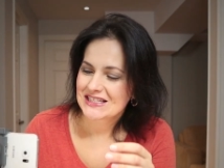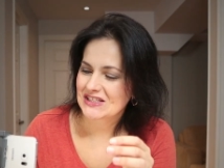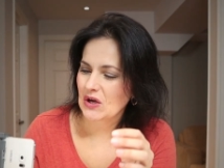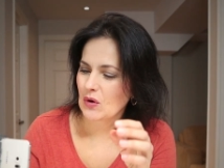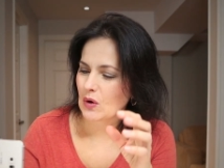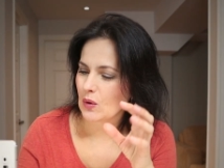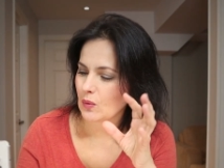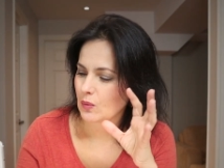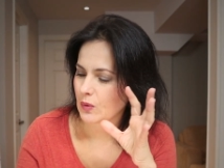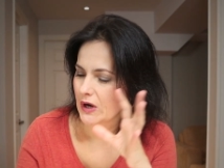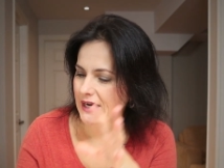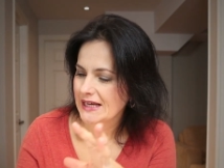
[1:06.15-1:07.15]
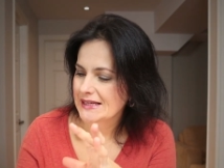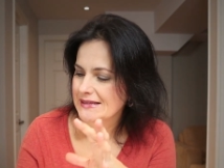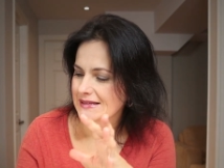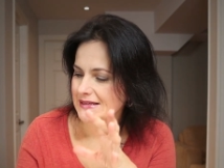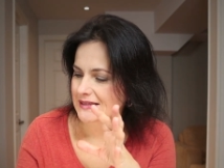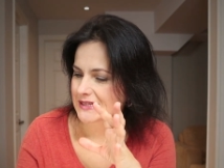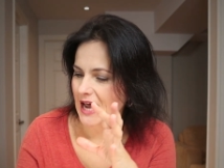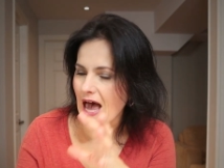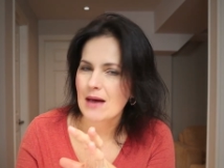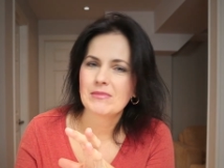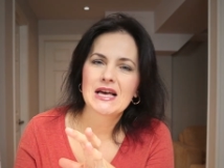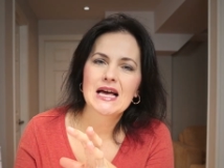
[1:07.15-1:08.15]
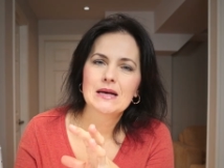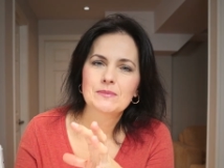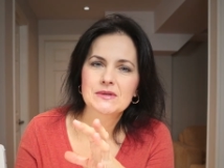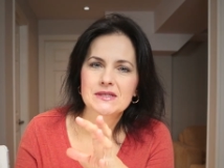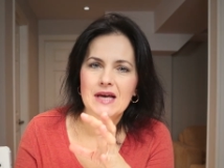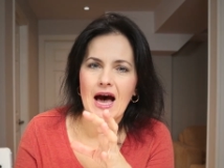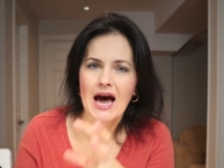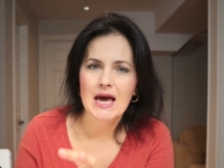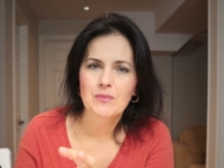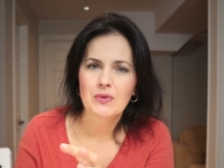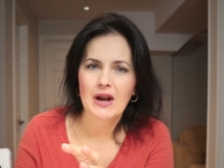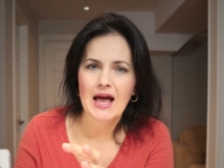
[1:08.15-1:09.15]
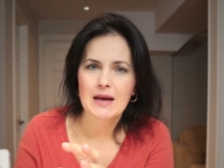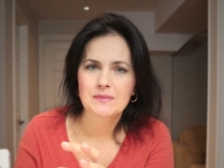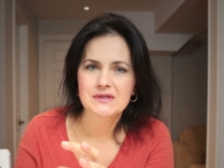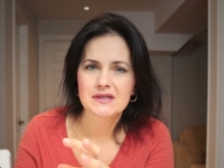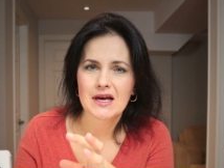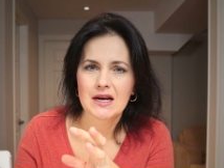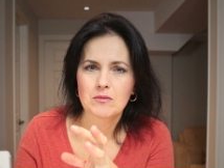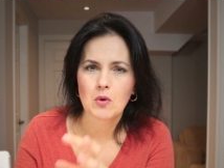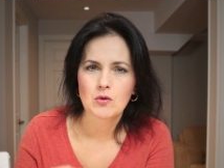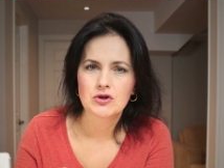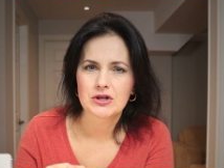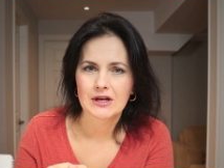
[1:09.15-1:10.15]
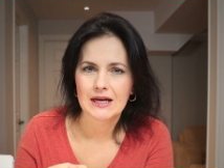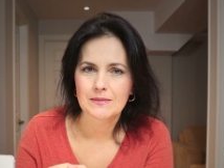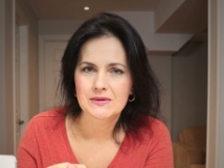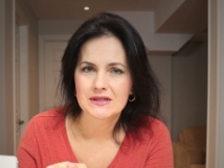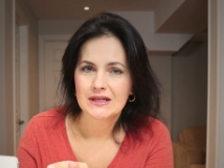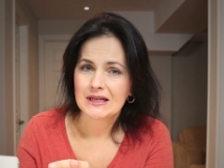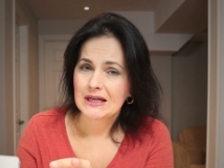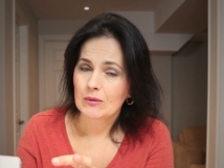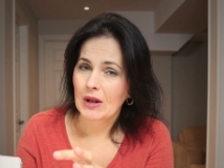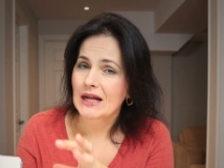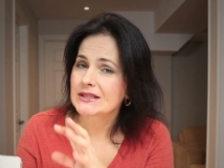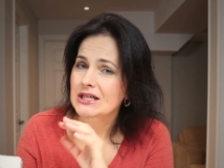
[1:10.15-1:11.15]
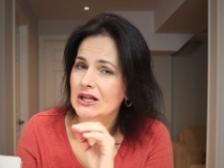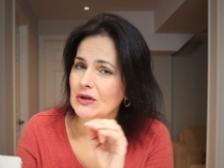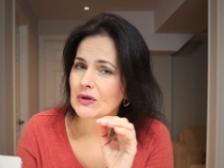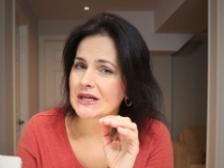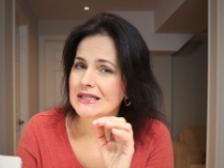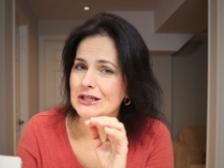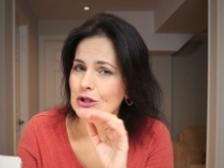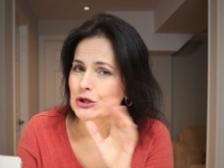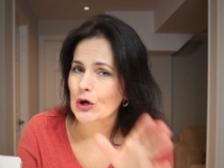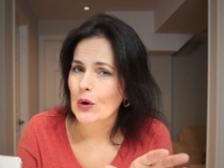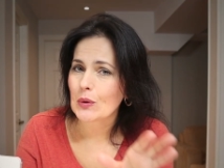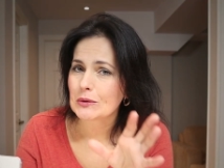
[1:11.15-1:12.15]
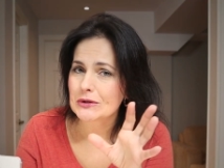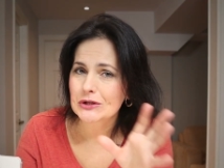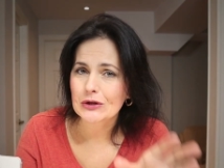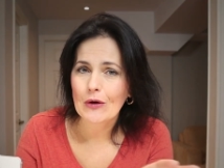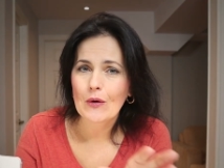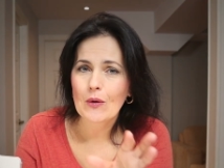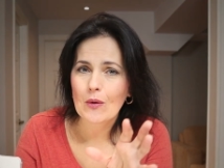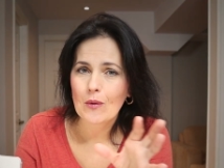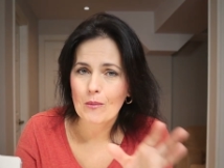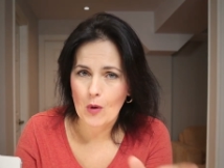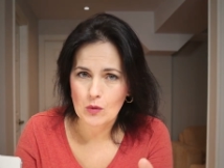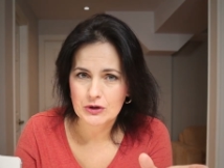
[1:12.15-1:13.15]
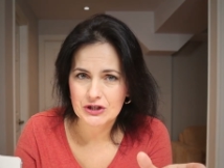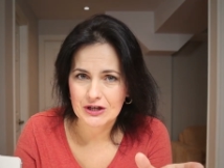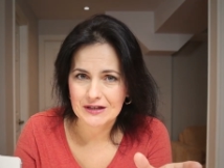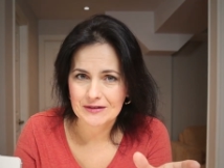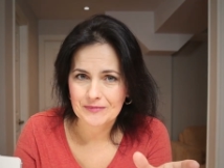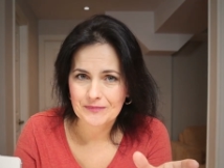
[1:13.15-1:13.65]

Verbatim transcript: So what is time-lapse, hyperlapse and motion lapse? Well, I'll tell you, it's no slow motion.